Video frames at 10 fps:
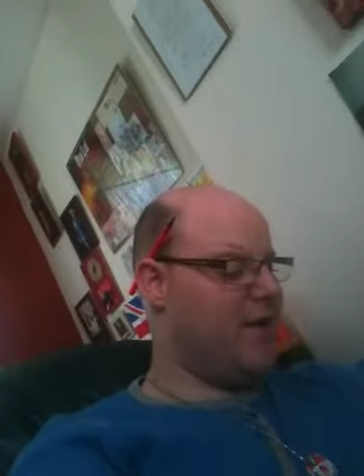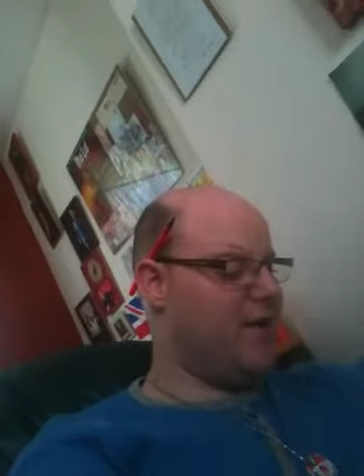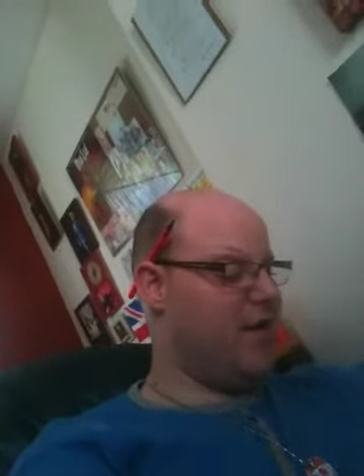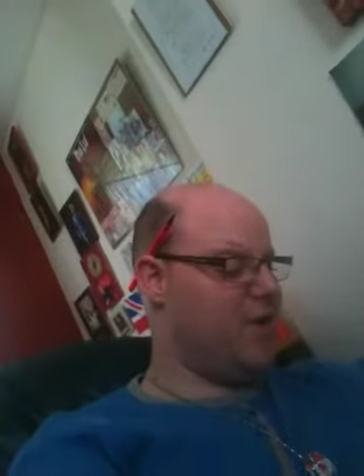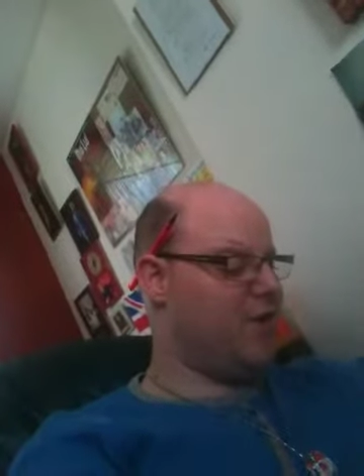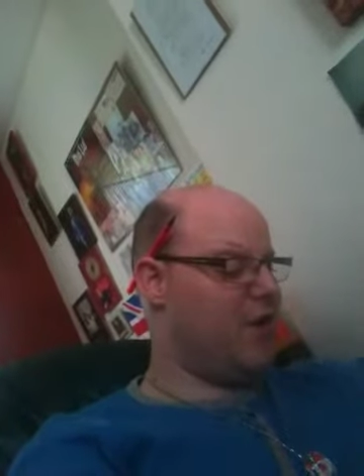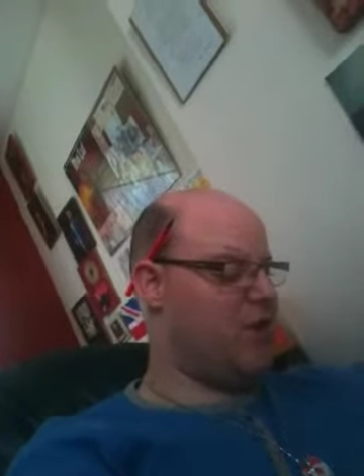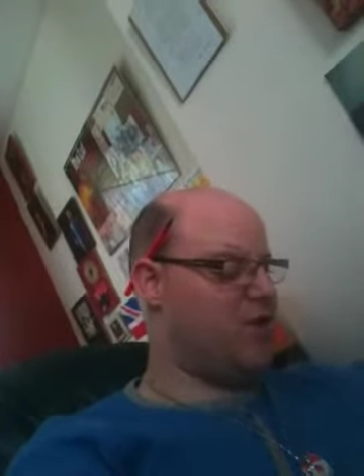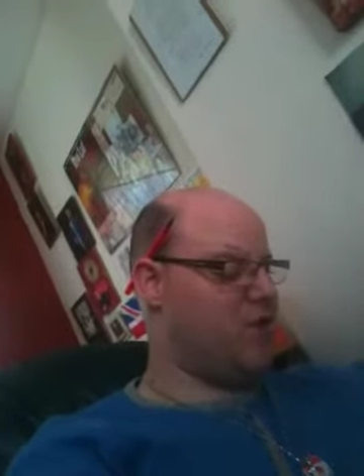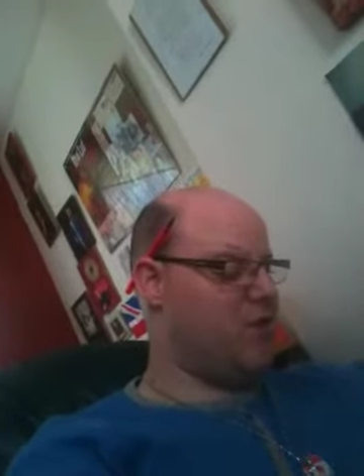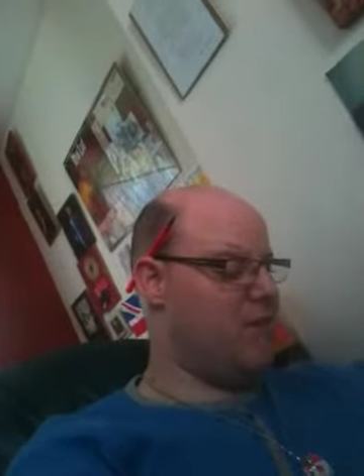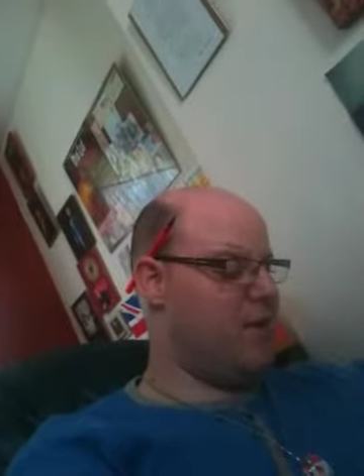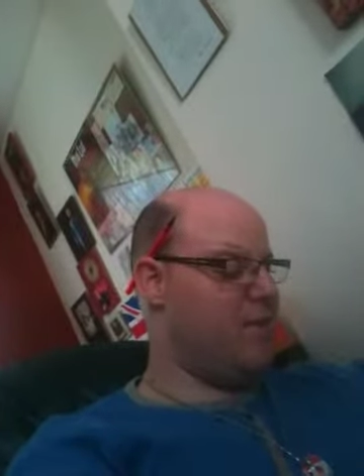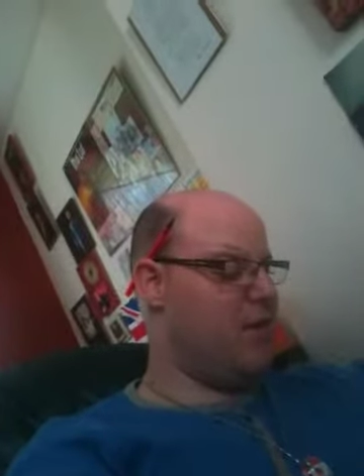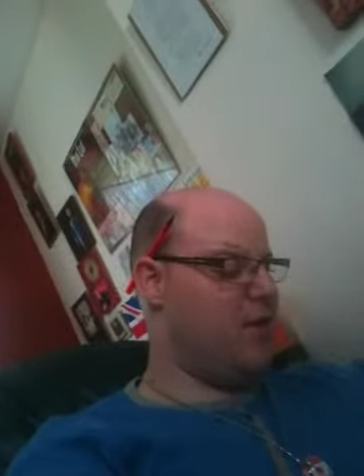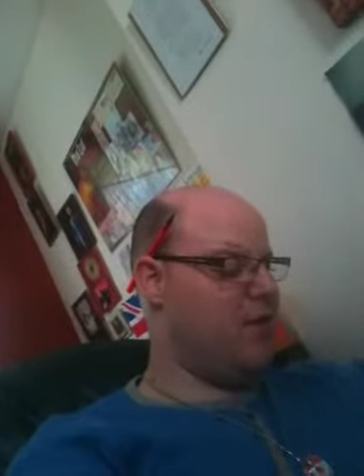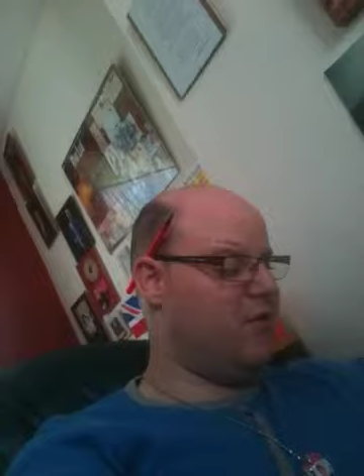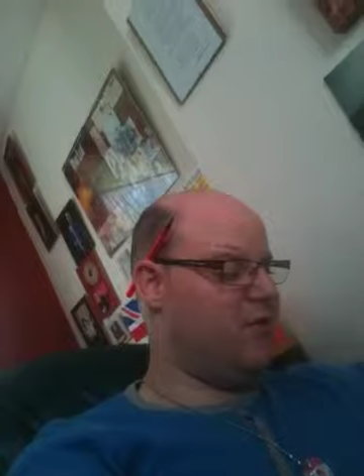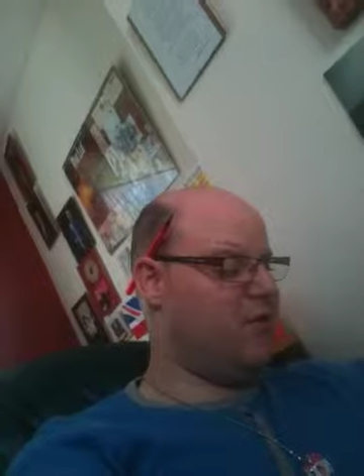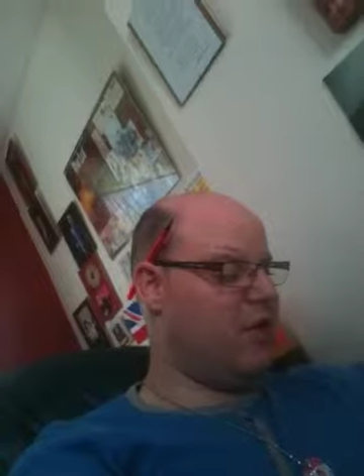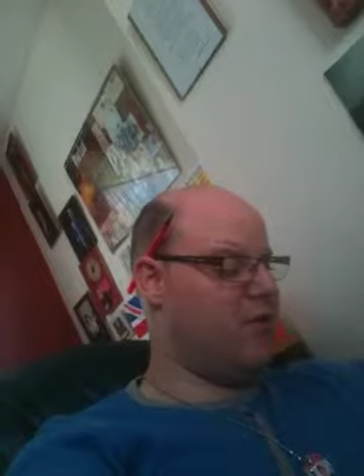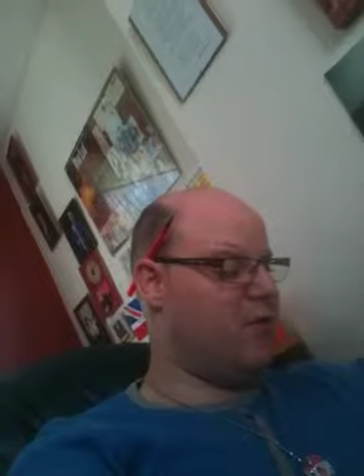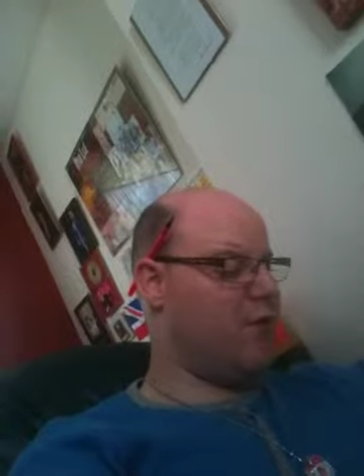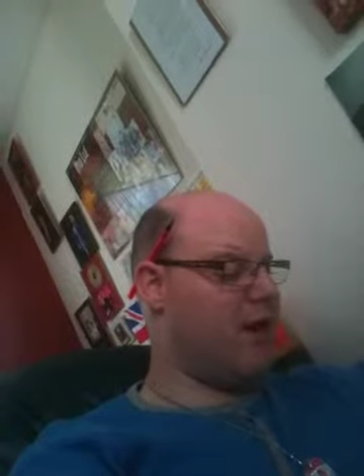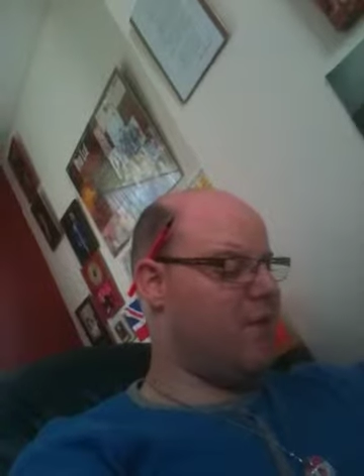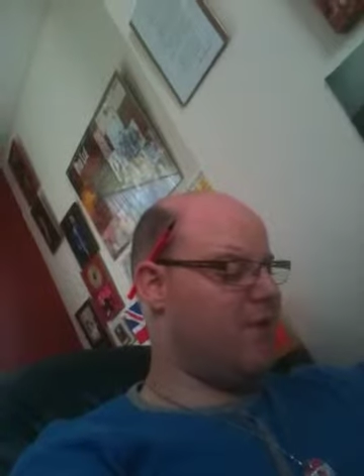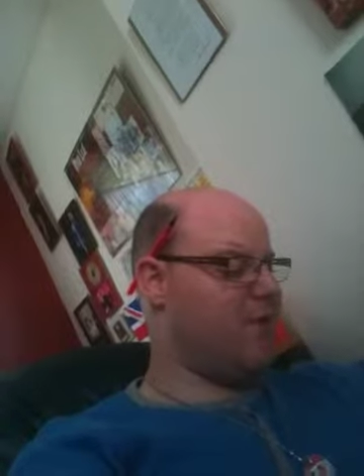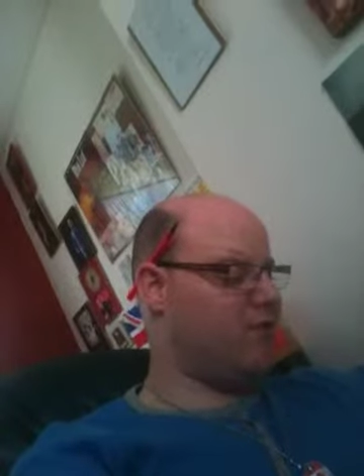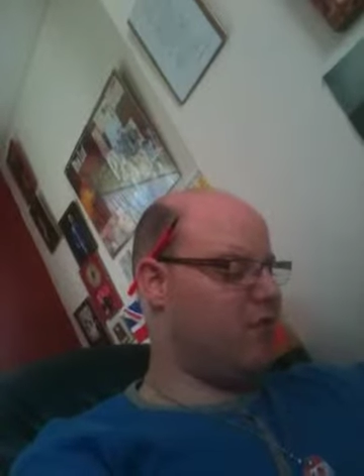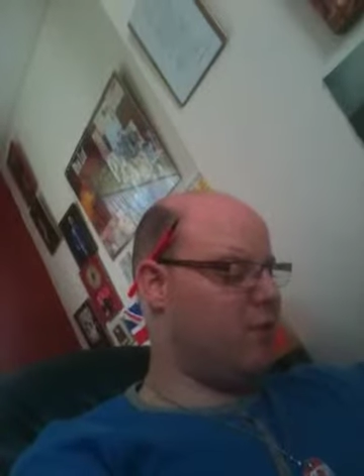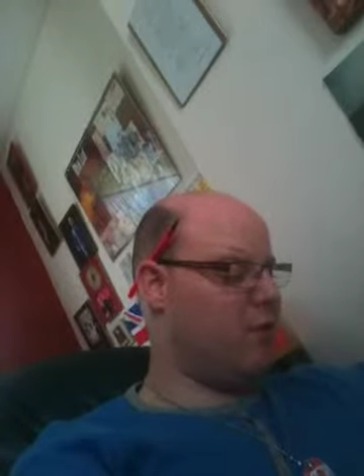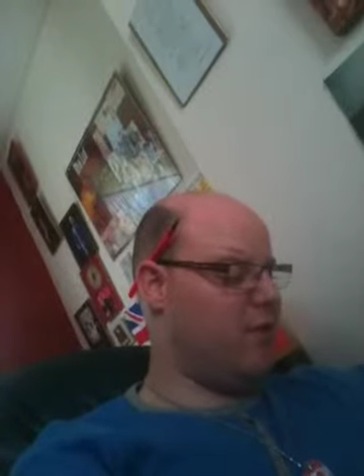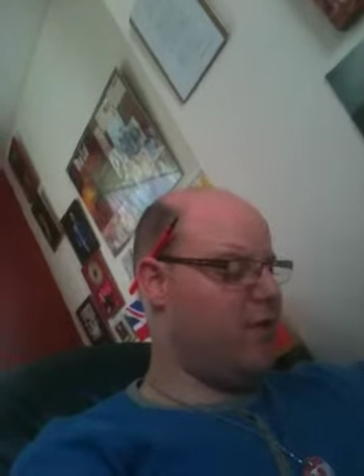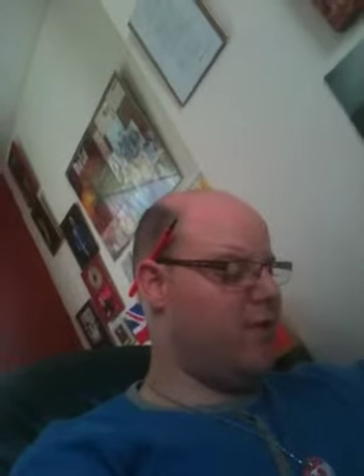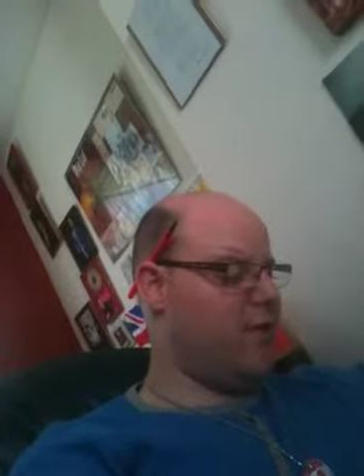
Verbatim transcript: Leave a shell to remember, sign your name in a soul,